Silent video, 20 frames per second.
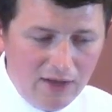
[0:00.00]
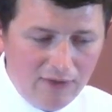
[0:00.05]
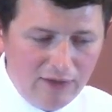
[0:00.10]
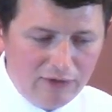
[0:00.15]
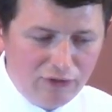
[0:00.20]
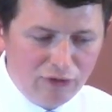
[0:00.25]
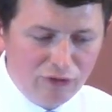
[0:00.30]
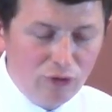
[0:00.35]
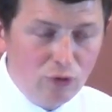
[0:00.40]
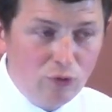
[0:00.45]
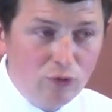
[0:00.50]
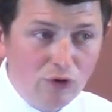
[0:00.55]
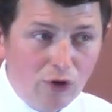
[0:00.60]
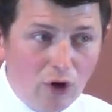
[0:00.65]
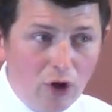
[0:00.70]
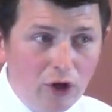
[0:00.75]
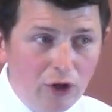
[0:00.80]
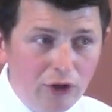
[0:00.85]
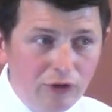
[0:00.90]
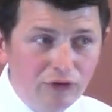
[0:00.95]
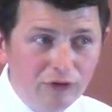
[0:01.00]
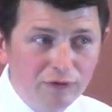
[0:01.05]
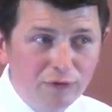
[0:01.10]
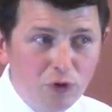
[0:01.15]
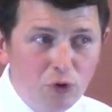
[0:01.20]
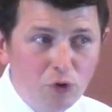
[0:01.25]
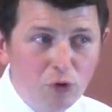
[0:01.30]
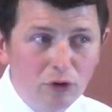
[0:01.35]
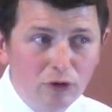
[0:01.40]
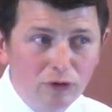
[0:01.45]
This is no grounds, of
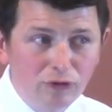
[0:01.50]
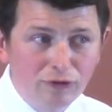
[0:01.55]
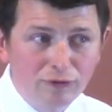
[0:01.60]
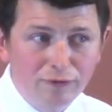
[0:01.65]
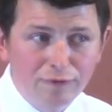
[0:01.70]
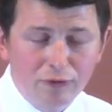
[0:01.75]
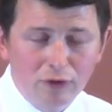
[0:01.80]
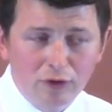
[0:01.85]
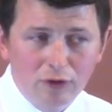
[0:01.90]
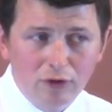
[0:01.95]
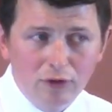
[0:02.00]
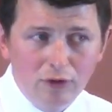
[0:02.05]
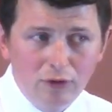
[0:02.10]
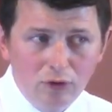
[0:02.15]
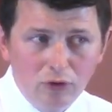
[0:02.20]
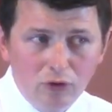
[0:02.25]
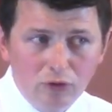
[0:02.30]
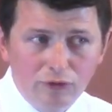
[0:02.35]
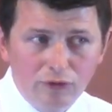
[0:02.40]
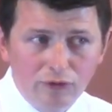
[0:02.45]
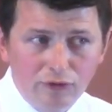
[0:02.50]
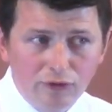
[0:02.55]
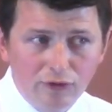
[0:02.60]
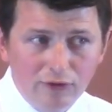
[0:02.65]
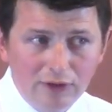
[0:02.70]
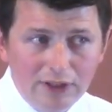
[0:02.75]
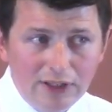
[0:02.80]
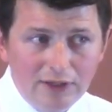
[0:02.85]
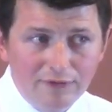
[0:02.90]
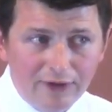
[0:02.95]
course, for loose
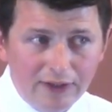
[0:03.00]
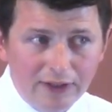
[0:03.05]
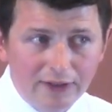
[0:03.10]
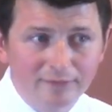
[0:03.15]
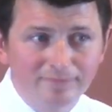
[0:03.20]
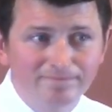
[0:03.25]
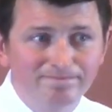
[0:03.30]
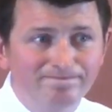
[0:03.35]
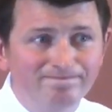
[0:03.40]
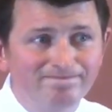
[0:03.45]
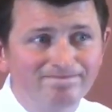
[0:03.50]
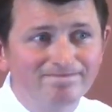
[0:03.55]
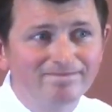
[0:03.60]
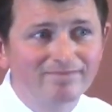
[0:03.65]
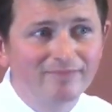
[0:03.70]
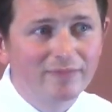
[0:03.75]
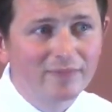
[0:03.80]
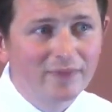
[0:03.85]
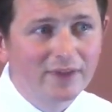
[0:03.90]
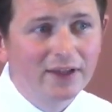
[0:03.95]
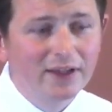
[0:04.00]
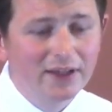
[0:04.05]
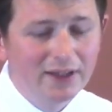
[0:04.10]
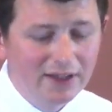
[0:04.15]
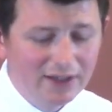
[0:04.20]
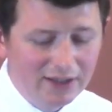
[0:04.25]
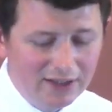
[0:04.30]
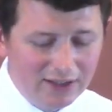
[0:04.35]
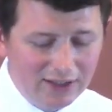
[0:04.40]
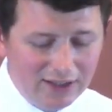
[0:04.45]
living.
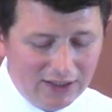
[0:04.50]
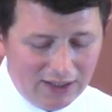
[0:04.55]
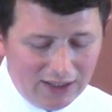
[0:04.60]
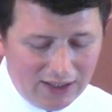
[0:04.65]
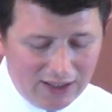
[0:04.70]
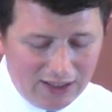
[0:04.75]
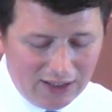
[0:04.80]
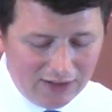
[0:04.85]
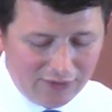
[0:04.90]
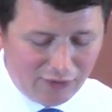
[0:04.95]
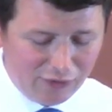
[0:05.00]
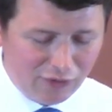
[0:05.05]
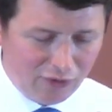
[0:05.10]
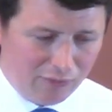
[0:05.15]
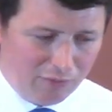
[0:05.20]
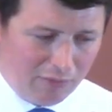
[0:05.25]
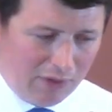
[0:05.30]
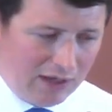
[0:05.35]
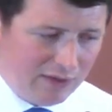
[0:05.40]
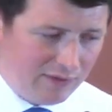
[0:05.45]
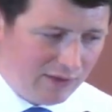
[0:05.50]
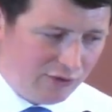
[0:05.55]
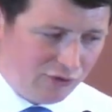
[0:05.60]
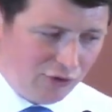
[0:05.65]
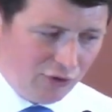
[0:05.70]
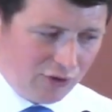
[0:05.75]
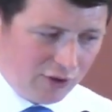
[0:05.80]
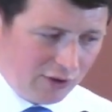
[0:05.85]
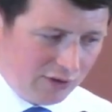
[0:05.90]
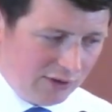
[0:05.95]
It doesn't mean that
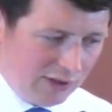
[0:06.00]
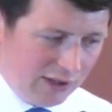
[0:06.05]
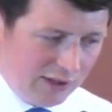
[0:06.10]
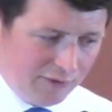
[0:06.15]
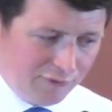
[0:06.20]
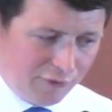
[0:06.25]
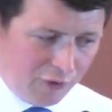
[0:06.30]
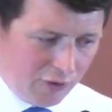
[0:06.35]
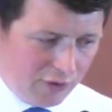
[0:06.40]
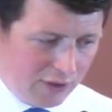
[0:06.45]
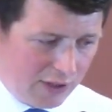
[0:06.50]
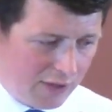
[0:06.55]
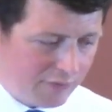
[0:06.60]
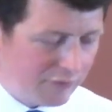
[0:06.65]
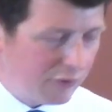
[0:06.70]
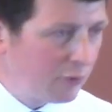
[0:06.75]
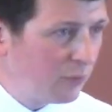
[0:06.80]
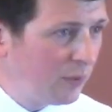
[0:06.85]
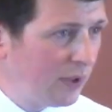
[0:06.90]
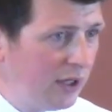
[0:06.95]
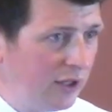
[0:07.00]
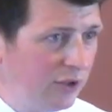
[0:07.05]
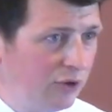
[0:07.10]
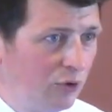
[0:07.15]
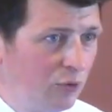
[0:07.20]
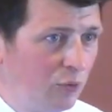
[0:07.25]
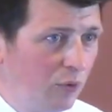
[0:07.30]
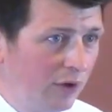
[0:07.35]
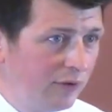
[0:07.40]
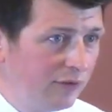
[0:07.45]
you can live however way
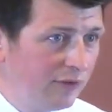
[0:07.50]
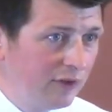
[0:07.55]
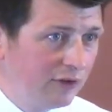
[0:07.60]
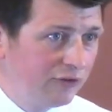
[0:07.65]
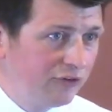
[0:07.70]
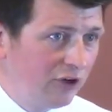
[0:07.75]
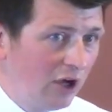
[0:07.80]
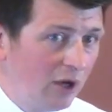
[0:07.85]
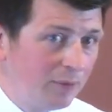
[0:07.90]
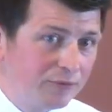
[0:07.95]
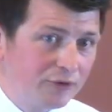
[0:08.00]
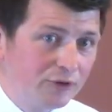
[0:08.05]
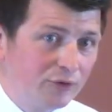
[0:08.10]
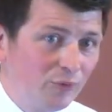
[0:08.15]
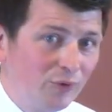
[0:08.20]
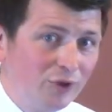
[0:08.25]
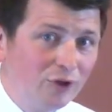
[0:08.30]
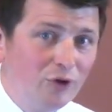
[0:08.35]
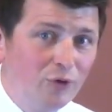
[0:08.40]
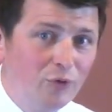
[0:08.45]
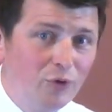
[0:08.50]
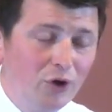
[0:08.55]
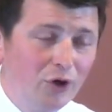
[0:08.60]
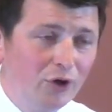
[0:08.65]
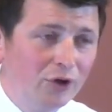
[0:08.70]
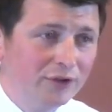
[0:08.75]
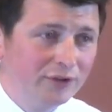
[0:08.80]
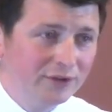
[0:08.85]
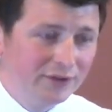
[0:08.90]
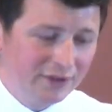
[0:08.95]
you want. The chapter will go
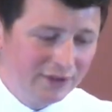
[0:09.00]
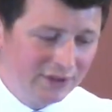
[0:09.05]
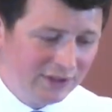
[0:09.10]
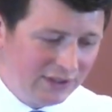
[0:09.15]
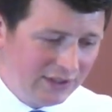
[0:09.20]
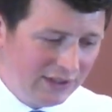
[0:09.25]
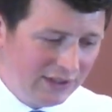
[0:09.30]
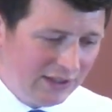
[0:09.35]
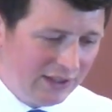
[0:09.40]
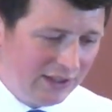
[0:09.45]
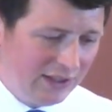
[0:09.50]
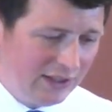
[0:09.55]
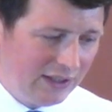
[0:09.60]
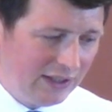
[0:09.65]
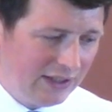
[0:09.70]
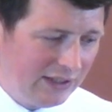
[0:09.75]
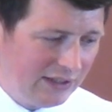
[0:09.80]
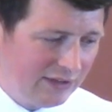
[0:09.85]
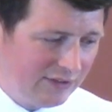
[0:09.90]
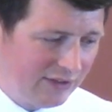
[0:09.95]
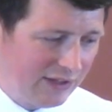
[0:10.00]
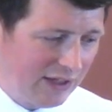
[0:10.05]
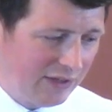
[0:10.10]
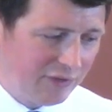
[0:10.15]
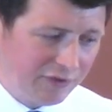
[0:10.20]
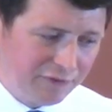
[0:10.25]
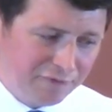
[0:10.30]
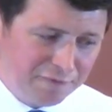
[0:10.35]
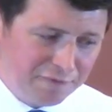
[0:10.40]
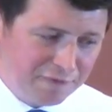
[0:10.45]
on to
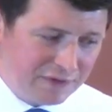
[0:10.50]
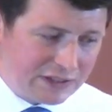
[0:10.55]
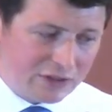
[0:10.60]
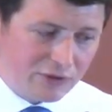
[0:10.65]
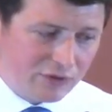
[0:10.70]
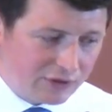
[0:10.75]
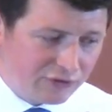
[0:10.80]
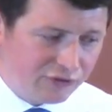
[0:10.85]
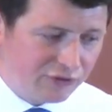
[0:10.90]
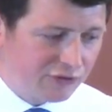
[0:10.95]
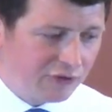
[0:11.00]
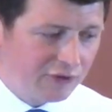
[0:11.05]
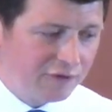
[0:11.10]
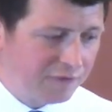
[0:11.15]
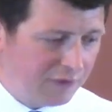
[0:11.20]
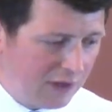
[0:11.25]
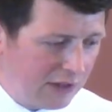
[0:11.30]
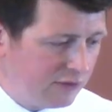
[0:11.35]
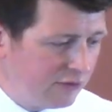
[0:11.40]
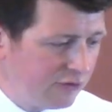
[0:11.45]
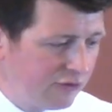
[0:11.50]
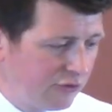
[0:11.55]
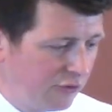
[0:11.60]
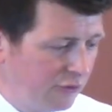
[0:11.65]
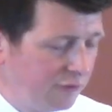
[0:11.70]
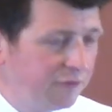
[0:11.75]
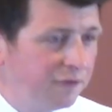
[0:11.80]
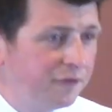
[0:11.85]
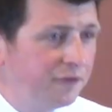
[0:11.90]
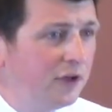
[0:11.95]
give a vigorous defense
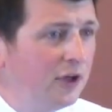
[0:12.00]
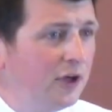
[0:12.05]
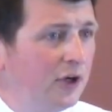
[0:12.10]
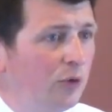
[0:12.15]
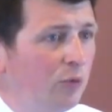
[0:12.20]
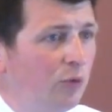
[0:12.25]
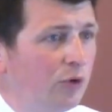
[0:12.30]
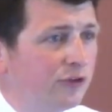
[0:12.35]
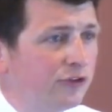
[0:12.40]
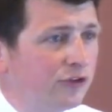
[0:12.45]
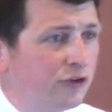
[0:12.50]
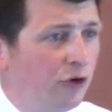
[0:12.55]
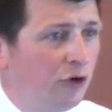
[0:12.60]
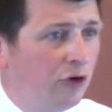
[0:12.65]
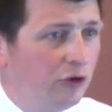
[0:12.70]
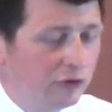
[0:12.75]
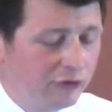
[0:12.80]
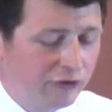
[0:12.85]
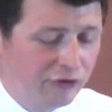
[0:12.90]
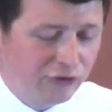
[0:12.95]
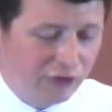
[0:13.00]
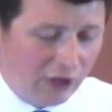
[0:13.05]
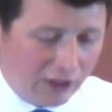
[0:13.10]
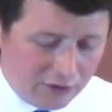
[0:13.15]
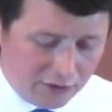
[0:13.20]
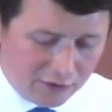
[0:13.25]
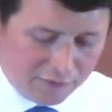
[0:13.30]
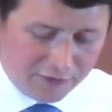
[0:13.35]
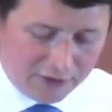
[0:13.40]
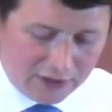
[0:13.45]
of what's called
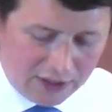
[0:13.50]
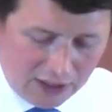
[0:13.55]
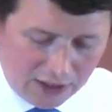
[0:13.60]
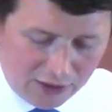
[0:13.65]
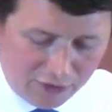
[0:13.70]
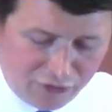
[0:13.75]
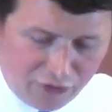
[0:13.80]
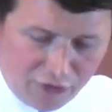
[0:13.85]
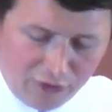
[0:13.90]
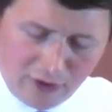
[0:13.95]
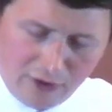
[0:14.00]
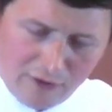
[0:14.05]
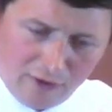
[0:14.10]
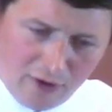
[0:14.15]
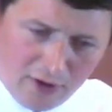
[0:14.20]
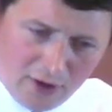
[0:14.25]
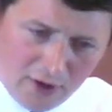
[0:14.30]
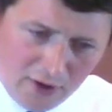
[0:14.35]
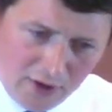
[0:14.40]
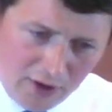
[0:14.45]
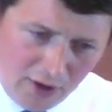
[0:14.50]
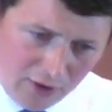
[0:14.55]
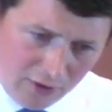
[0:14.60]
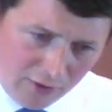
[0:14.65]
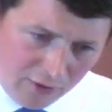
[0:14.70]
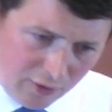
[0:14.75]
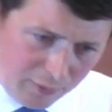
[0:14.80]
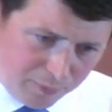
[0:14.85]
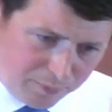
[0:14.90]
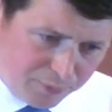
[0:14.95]
sanctification and
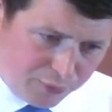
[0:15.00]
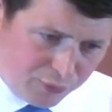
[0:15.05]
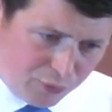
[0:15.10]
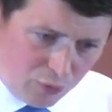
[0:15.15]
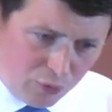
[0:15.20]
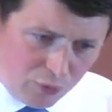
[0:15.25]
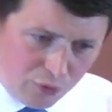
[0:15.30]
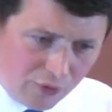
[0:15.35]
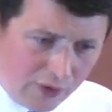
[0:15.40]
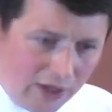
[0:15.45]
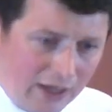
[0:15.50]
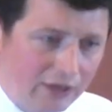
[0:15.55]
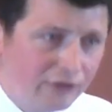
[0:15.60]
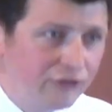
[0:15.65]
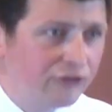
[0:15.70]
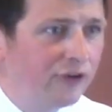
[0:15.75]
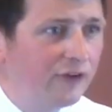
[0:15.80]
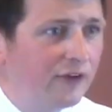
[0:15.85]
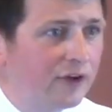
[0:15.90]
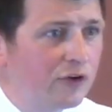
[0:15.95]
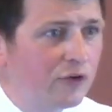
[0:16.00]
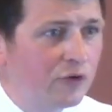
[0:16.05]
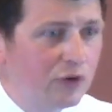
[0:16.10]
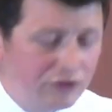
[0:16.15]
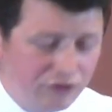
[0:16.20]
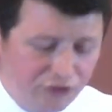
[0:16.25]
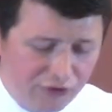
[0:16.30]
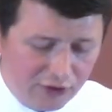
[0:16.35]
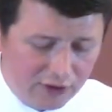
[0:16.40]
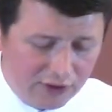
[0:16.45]
the progress in the
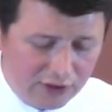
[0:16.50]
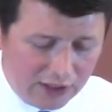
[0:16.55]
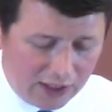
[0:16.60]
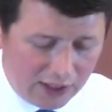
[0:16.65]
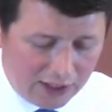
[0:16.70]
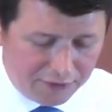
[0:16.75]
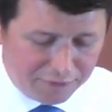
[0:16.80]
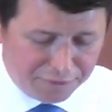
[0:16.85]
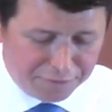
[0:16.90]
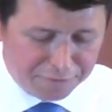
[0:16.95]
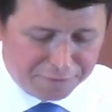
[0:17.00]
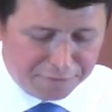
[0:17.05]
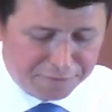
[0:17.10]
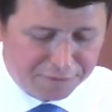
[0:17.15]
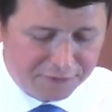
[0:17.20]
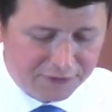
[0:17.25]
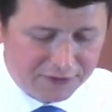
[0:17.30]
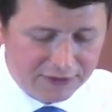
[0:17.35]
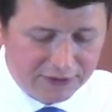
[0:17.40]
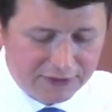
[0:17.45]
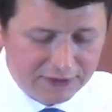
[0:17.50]
Christian life.